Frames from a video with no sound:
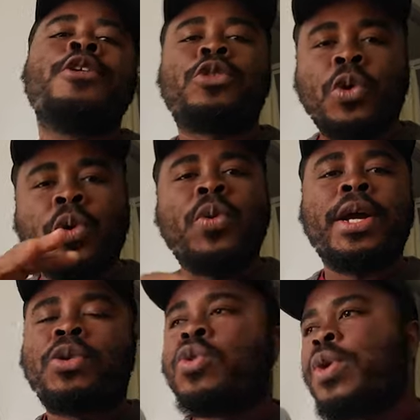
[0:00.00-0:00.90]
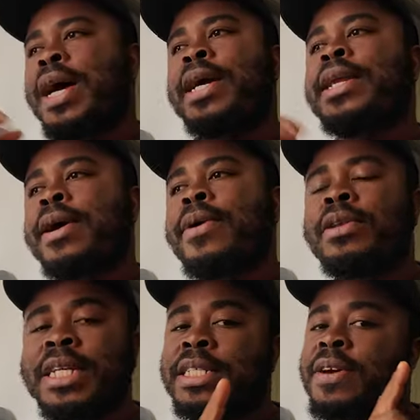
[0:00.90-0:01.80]
So we were cool. We're hanging
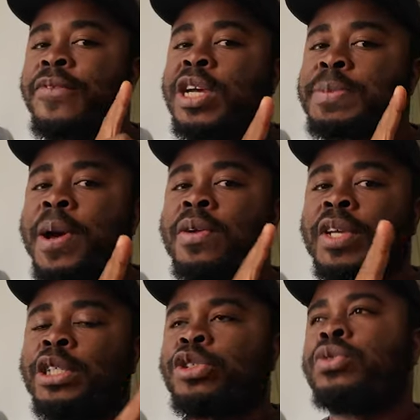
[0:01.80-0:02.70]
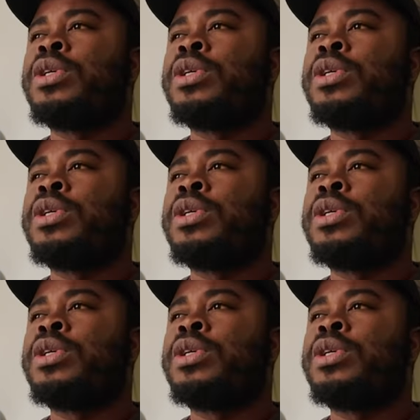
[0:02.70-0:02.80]
around. That is the first part of the issue.